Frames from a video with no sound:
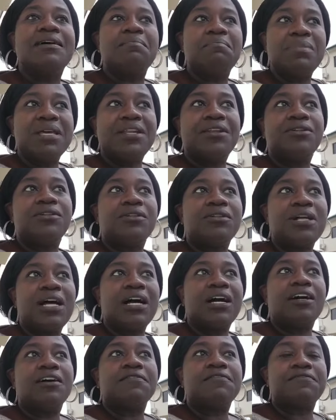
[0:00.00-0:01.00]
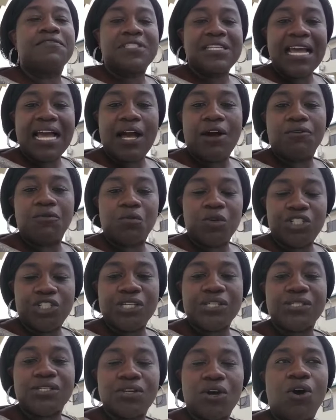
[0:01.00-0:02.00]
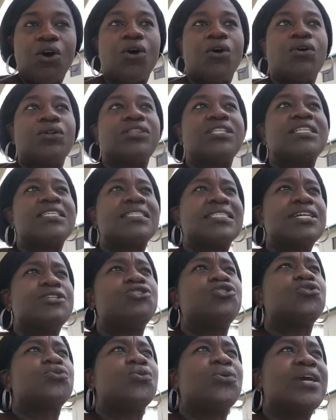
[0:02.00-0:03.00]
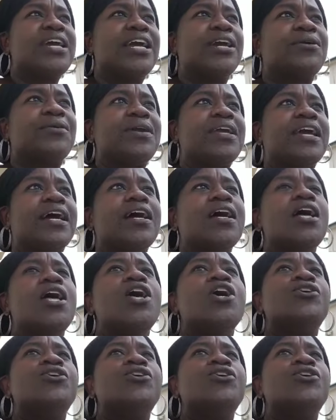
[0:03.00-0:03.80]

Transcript: the middle of town, which is called the central area.